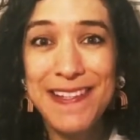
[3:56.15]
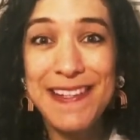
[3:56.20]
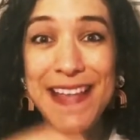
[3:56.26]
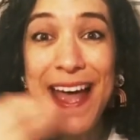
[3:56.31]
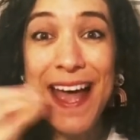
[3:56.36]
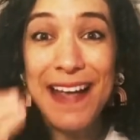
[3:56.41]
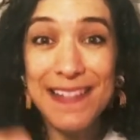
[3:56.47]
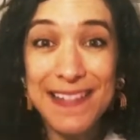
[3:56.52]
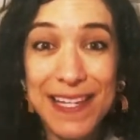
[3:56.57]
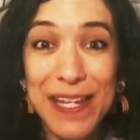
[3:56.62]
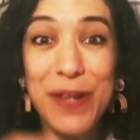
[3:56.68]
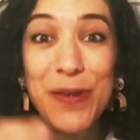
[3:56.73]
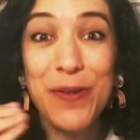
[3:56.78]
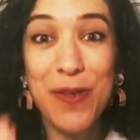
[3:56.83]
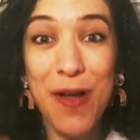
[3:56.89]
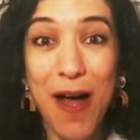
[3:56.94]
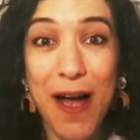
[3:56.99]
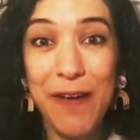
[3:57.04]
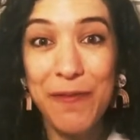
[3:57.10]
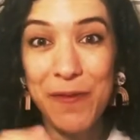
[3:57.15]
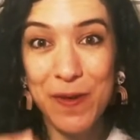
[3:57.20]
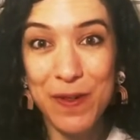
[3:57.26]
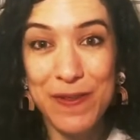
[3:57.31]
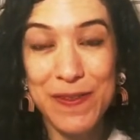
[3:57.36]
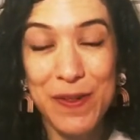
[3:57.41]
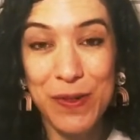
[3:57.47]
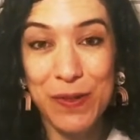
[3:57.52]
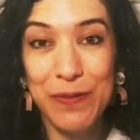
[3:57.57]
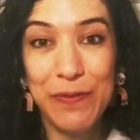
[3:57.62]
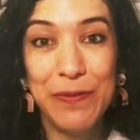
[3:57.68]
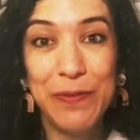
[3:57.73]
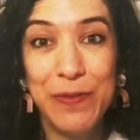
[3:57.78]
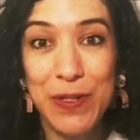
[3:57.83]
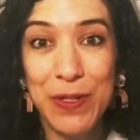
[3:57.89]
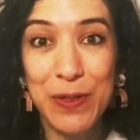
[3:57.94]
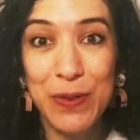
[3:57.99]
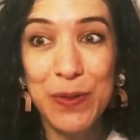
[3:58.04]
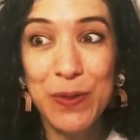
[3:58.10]
asking a lot for a certain
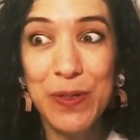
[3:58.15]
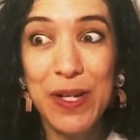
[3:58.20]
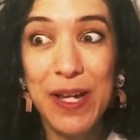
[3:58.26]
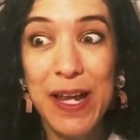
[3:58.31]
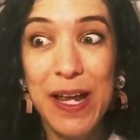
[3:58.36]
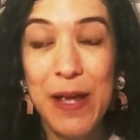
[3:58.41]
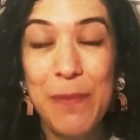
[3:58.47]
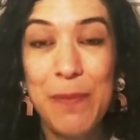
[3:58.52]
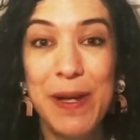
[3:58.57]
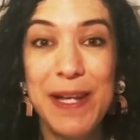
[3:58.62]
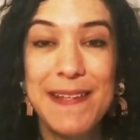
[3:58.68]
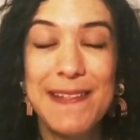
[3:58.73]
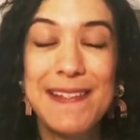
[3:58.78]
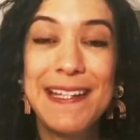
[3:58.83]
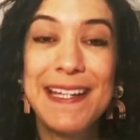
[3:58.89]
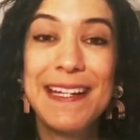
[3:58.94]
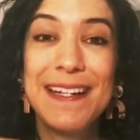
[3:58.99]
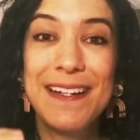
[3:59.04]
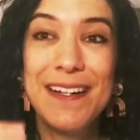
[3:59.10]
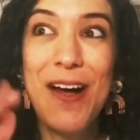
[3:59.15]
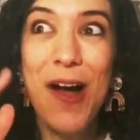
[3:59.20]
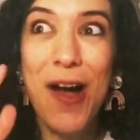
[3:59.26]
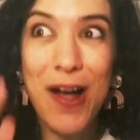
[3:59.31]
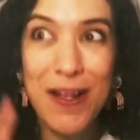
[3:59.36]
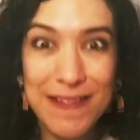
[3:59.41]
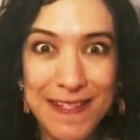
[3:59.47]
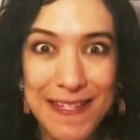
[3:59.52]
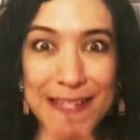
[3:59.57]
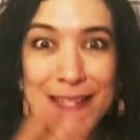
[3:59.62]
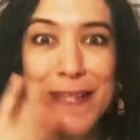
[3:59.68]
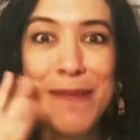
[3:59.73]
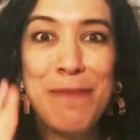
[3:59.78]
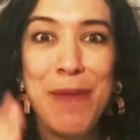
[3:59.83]
food, but is constantly met